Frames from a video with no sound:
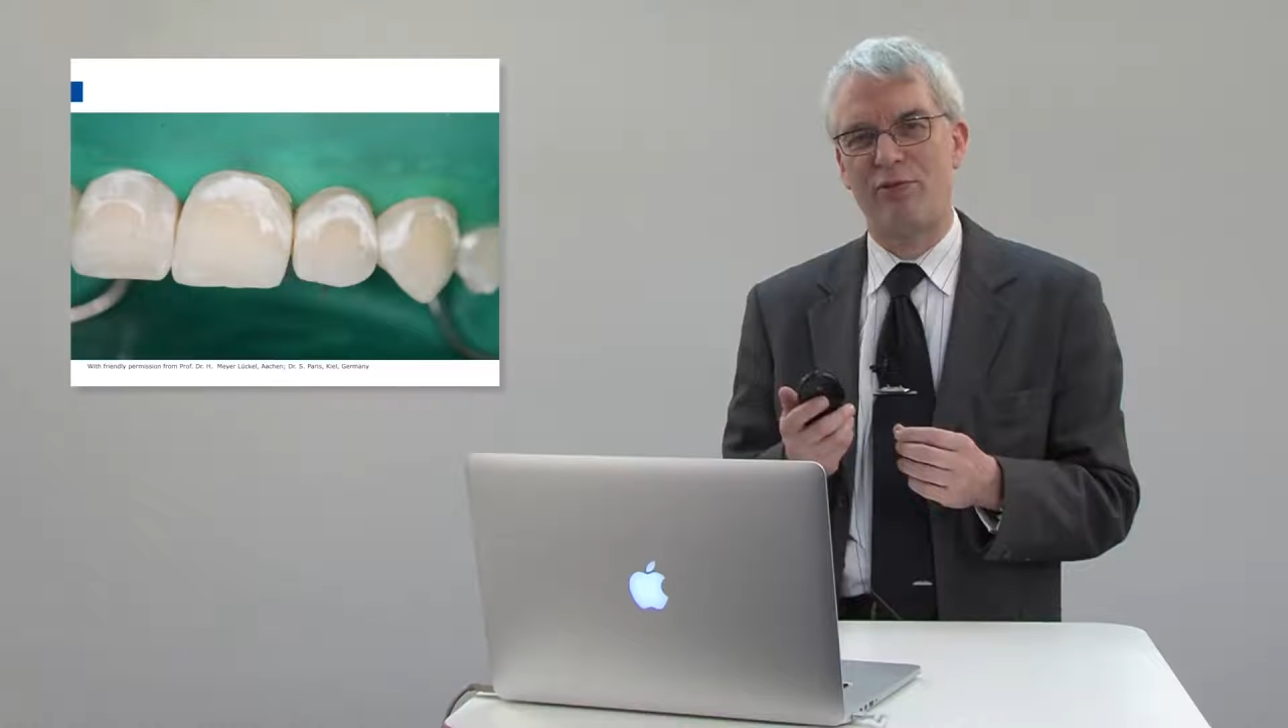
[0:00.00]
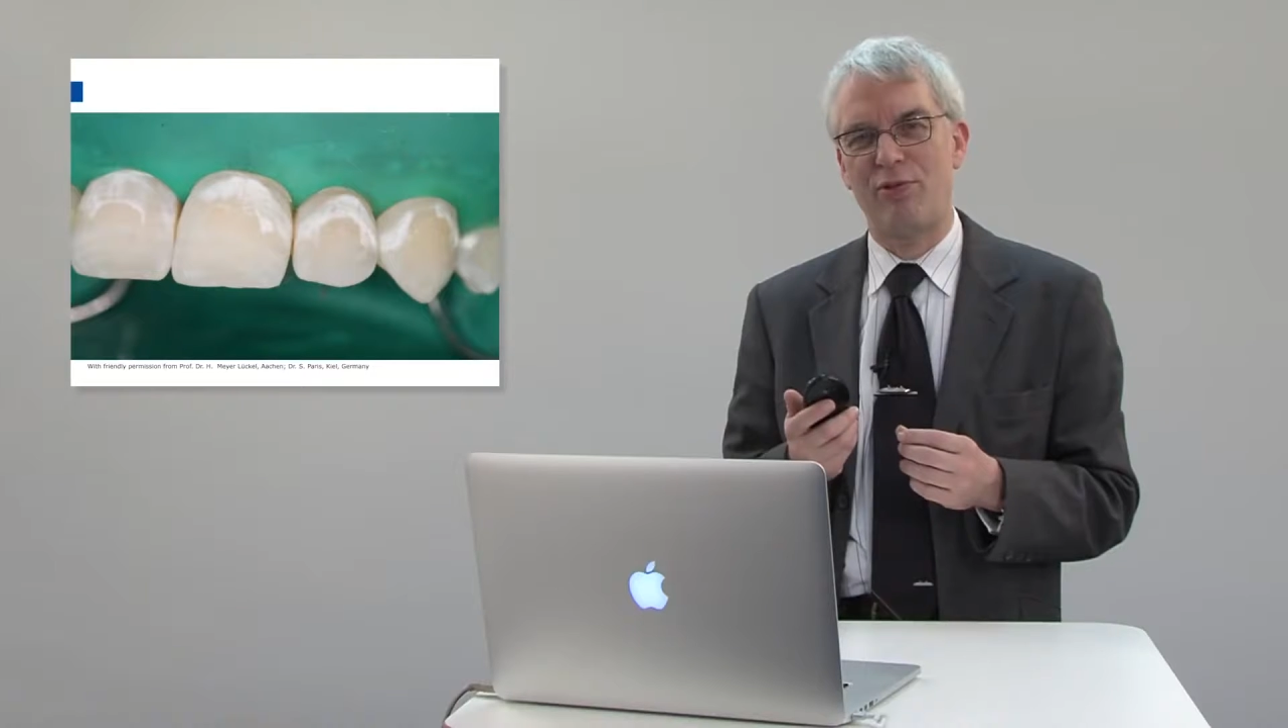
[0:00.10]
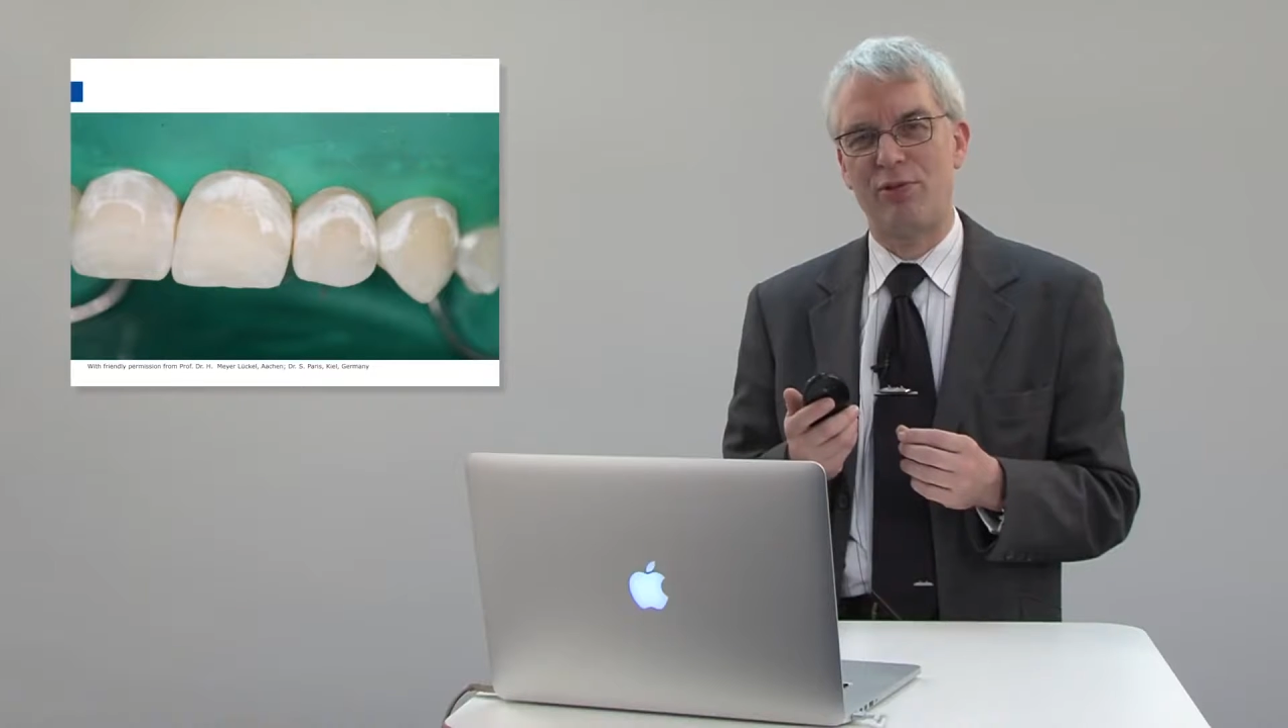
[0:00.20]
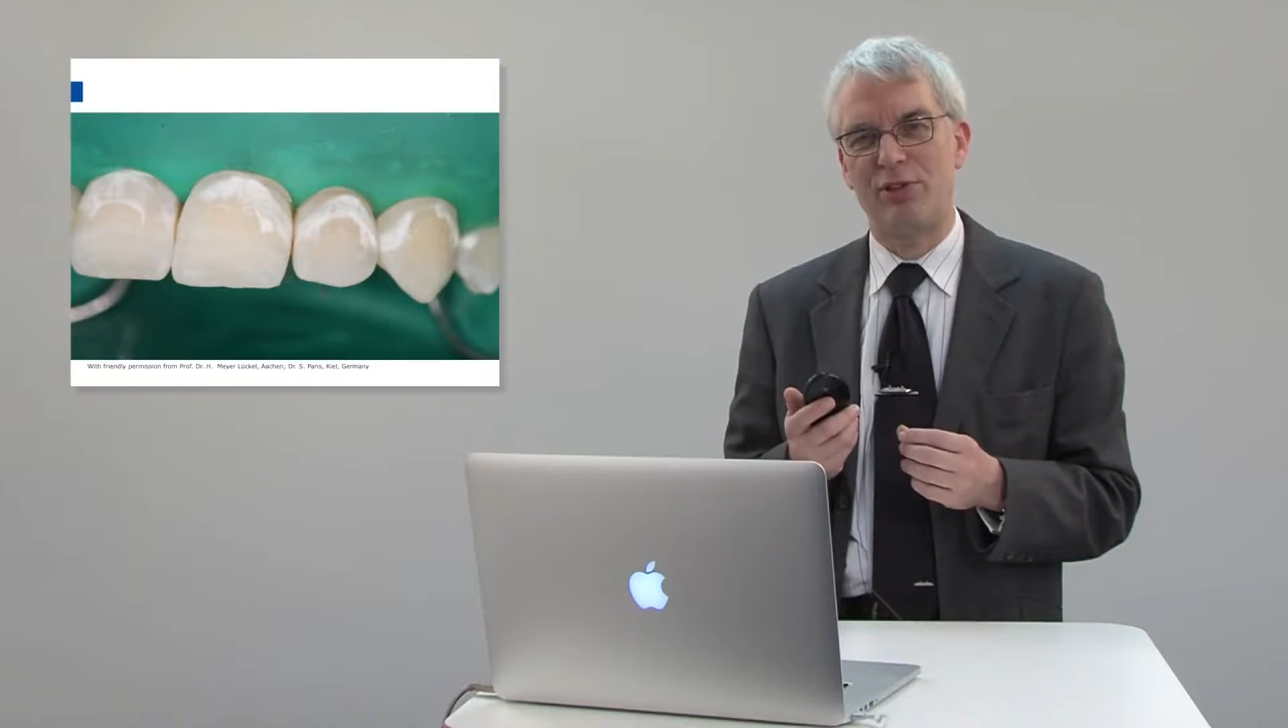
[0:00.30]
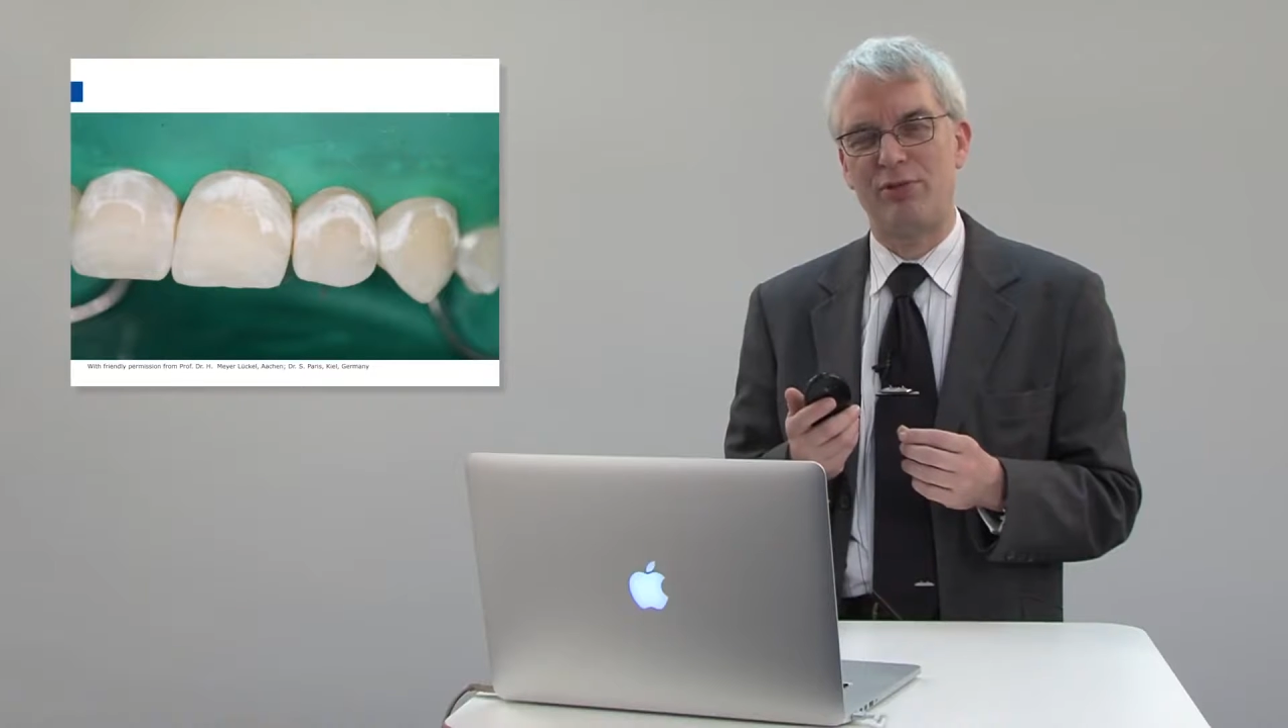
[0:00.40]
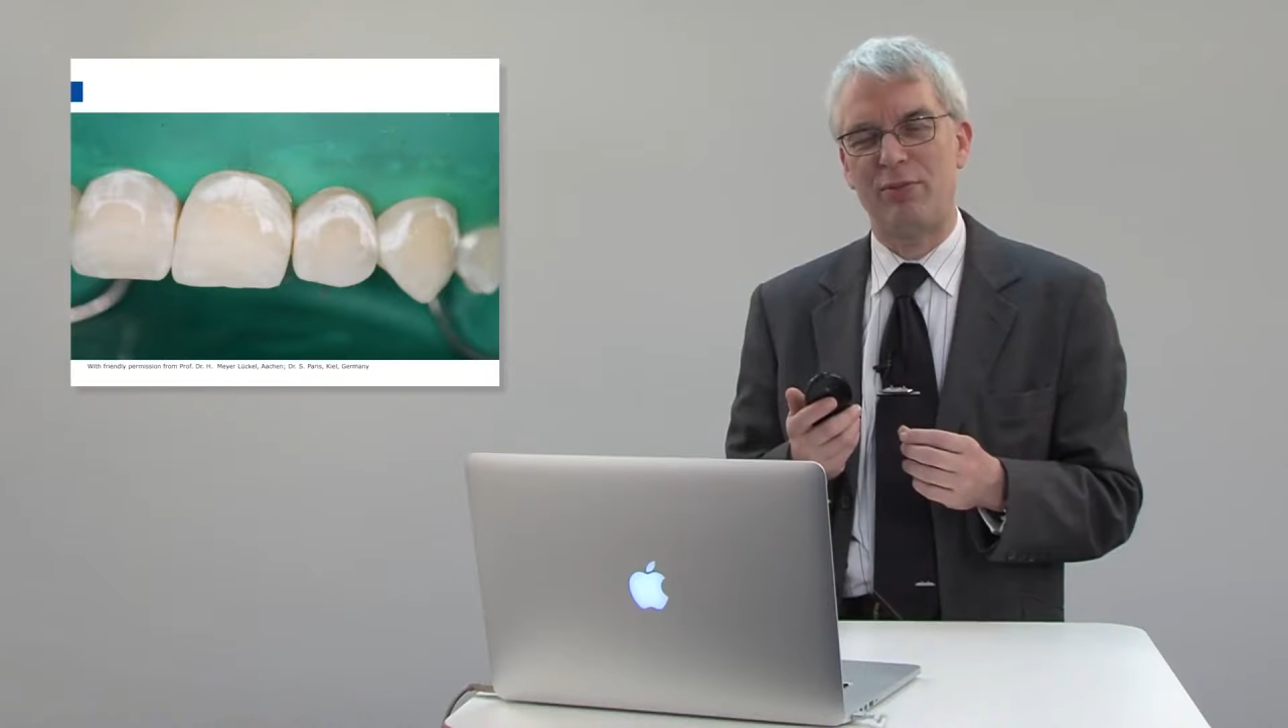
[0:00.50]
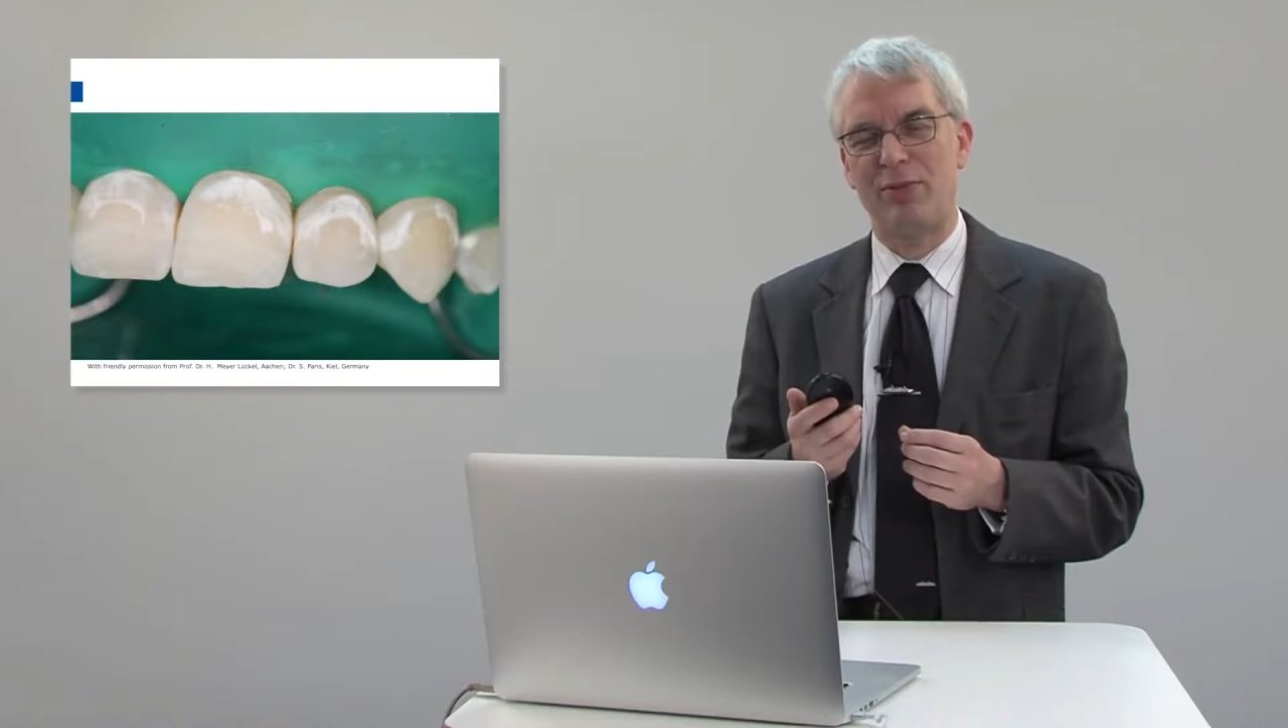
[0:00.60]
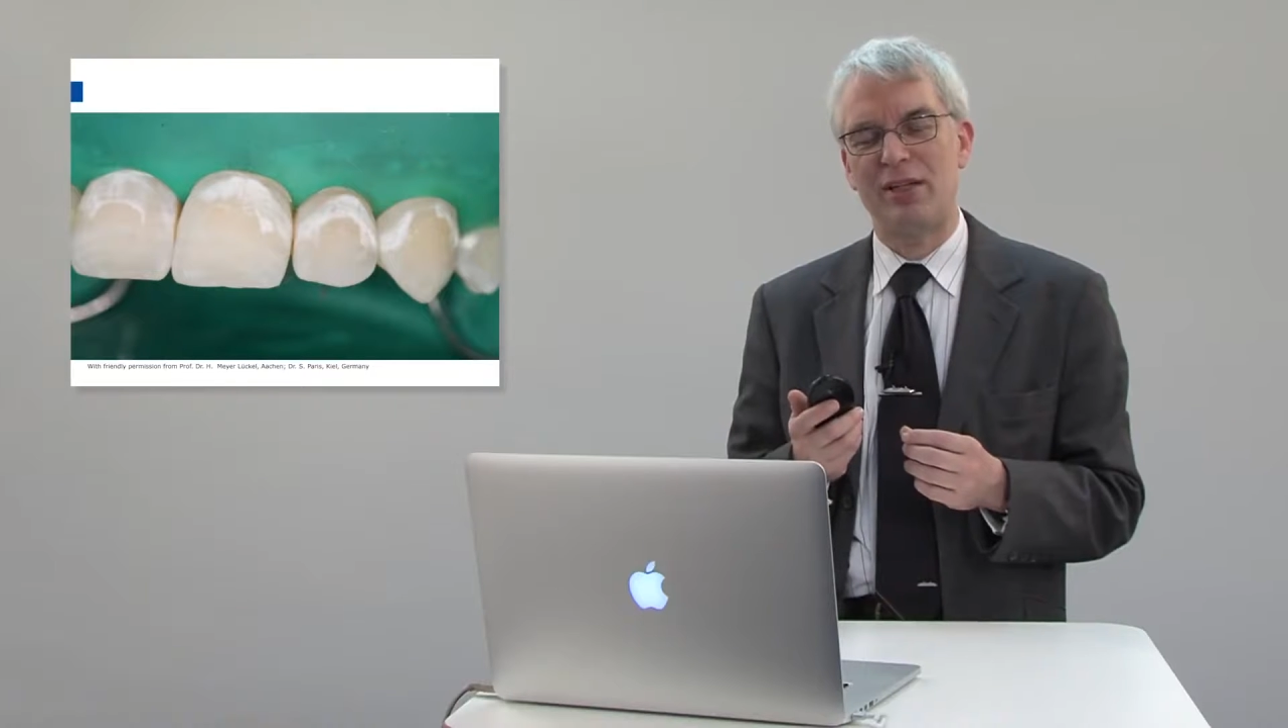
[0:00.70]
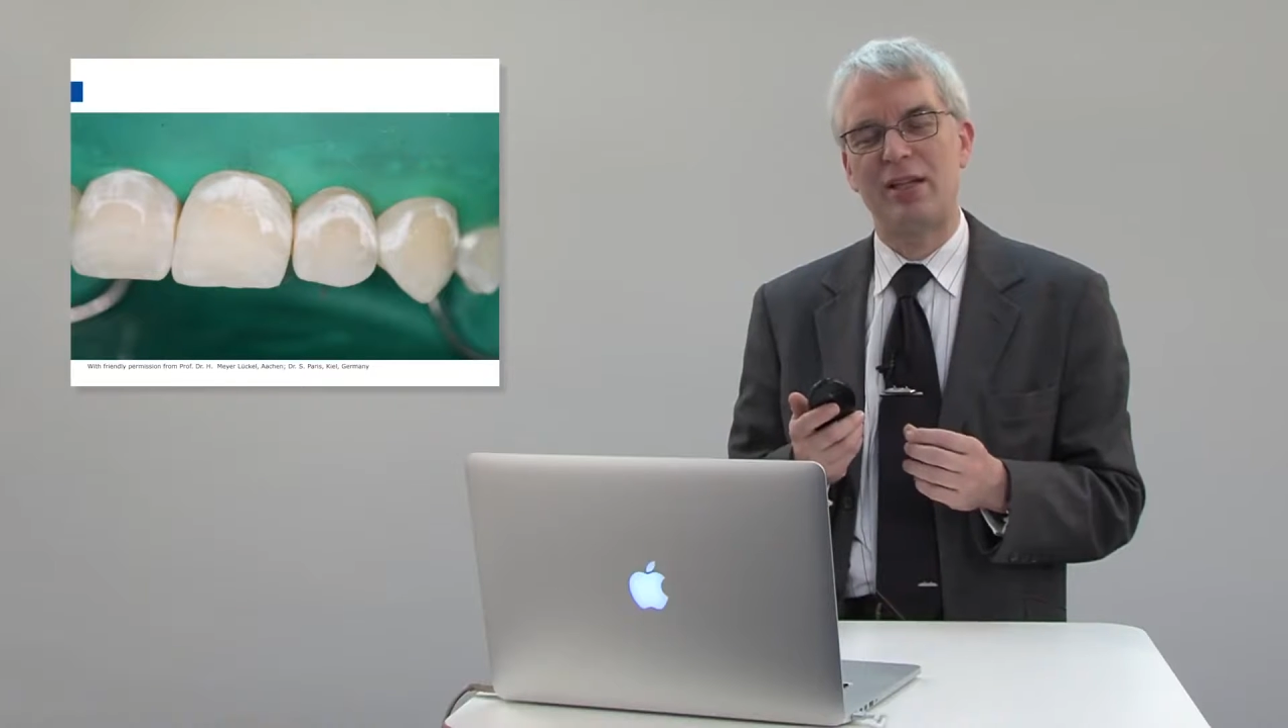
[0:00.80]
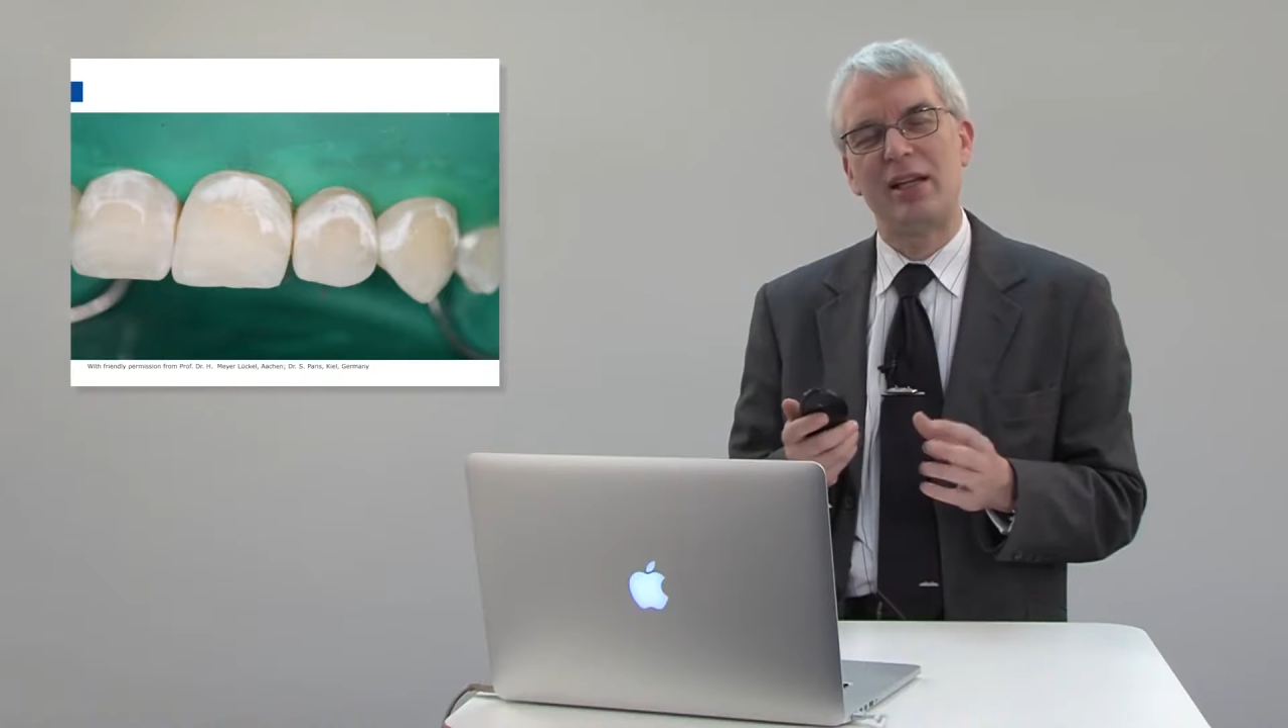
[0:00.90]
for the
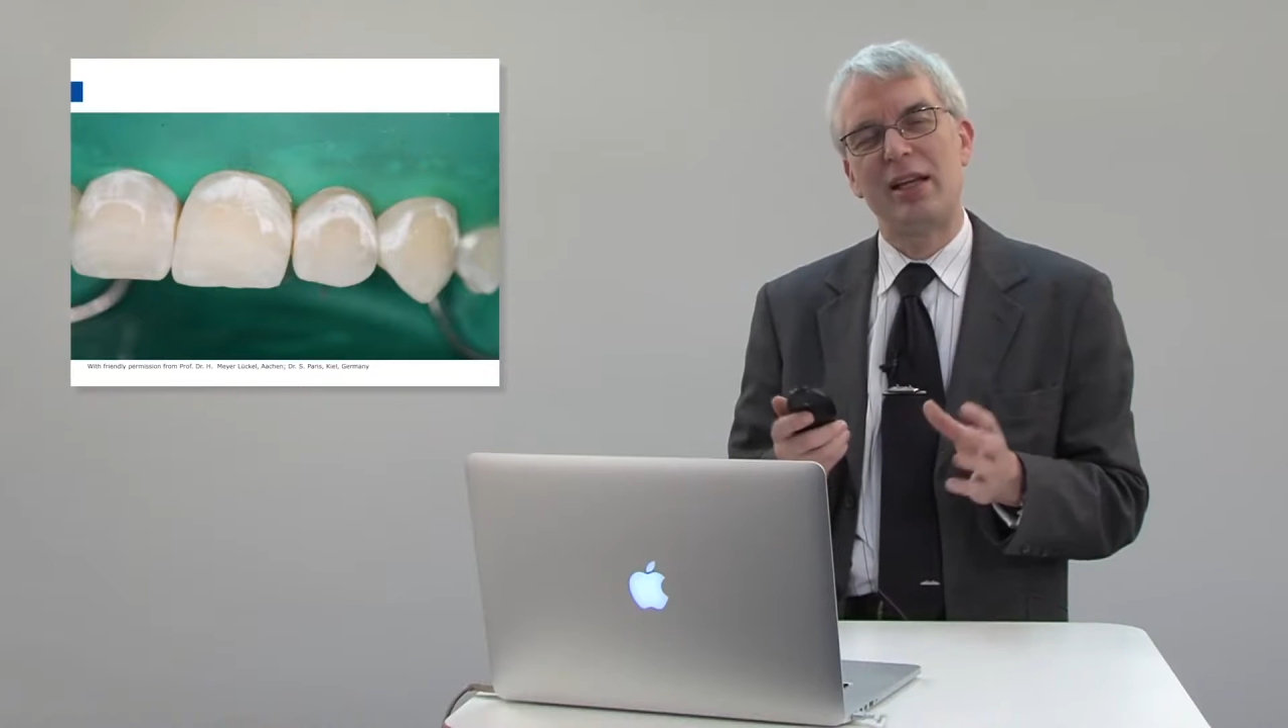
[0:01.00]
treatment.